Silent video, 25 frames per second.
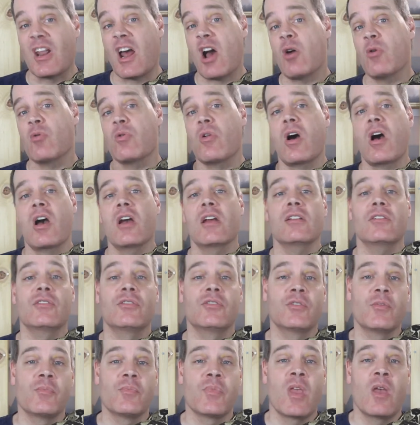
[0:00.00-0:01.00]

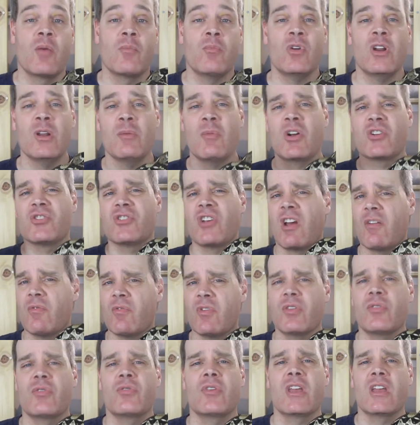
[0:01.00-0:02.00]
outlines pretty much
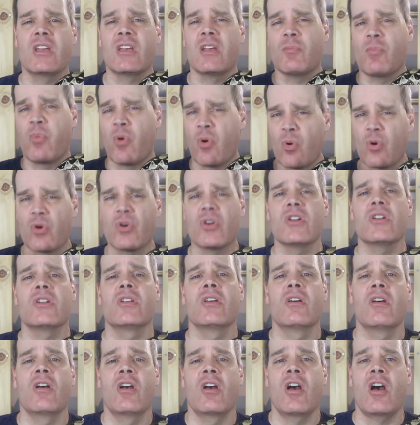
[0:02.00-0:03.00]
everything important